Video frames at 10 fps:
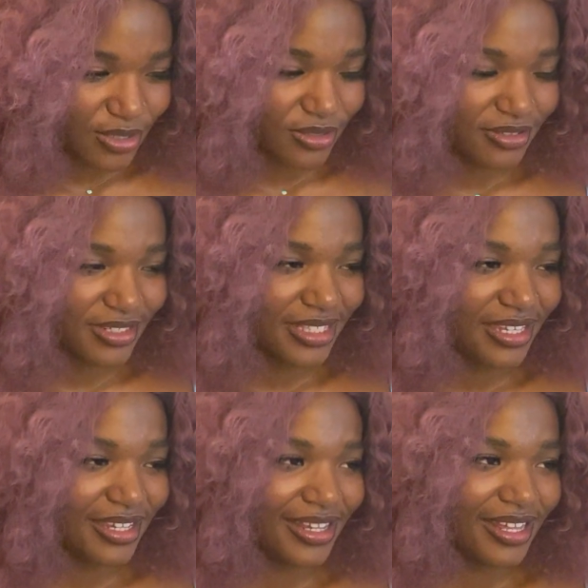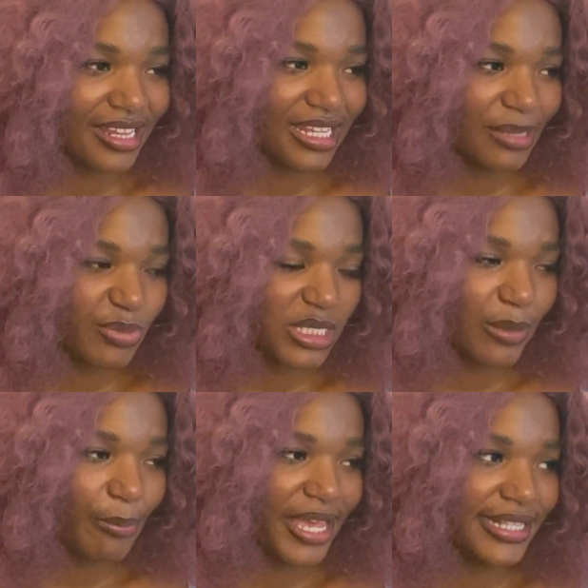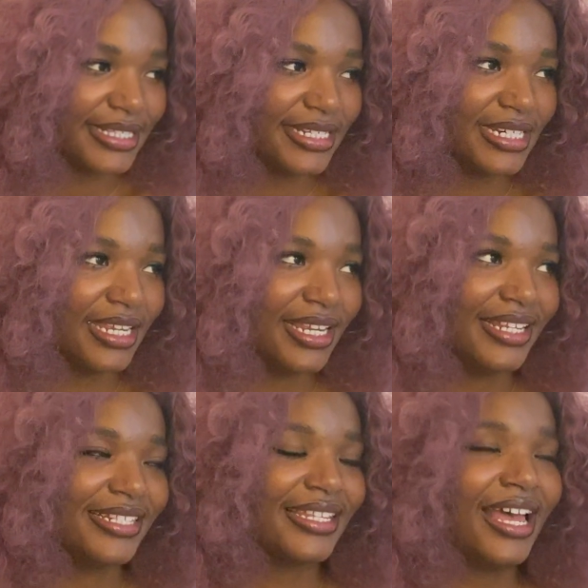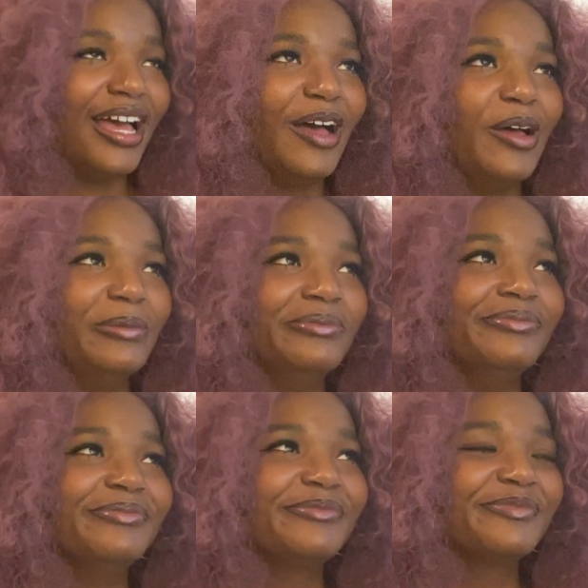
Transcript: to the eclipse messages. That